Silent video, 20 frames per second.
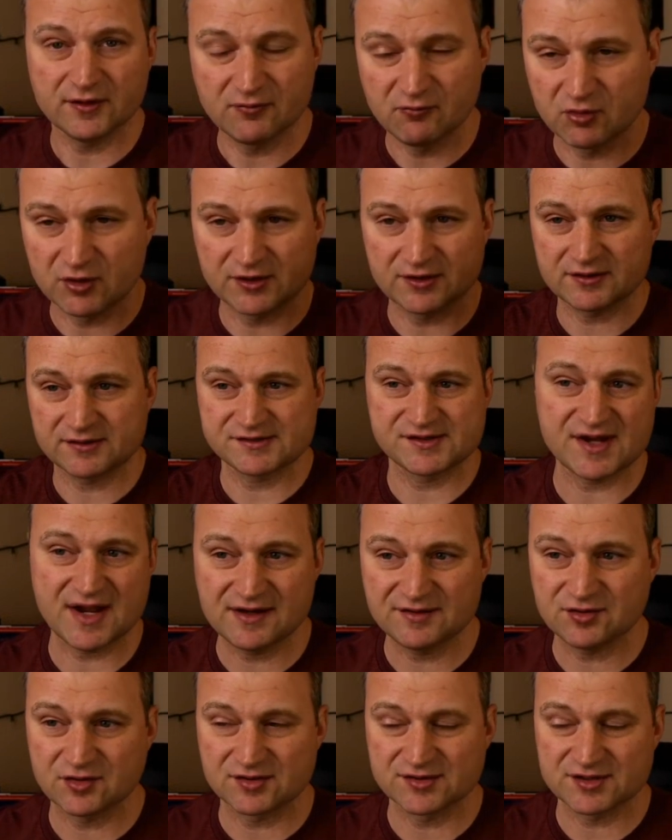and we're
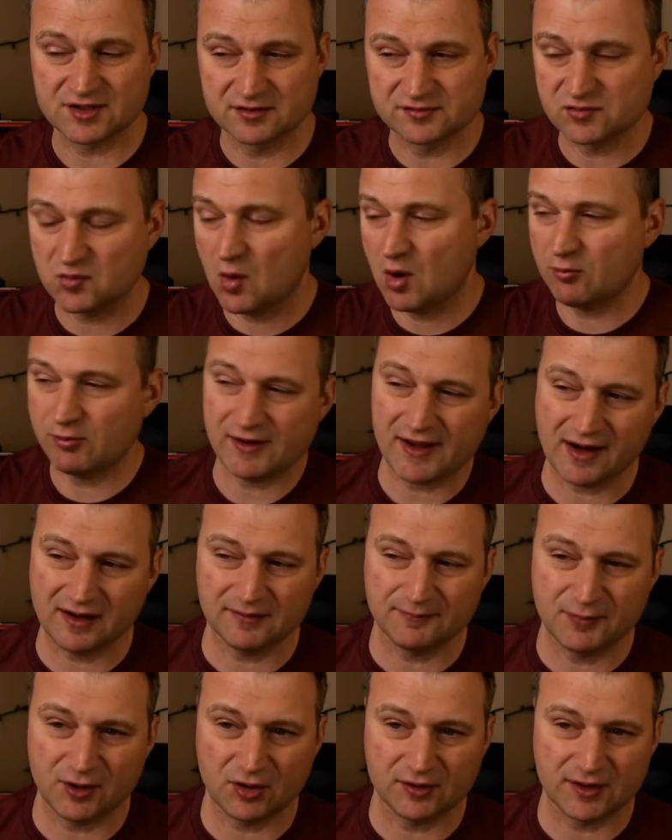saying to ourselves, well, we got
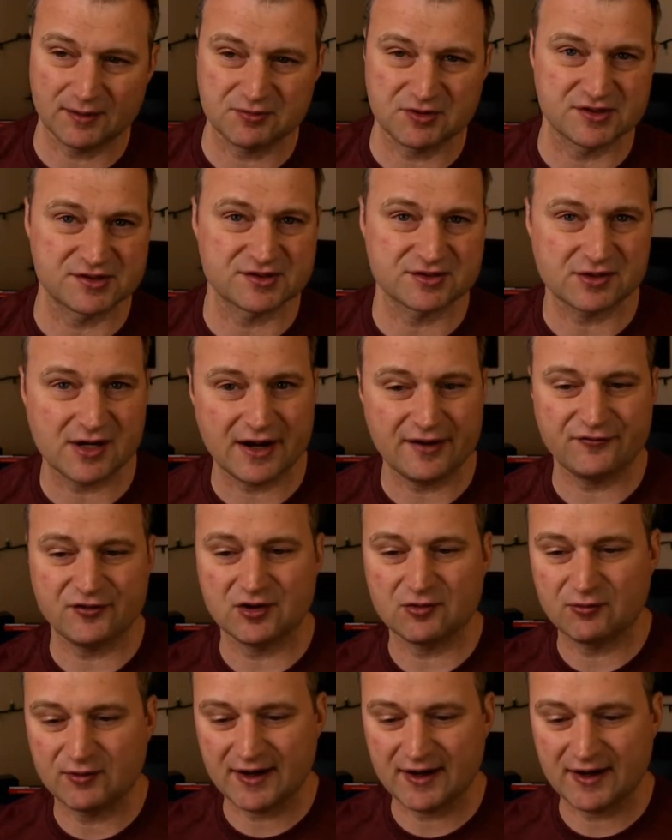to build up this traffic.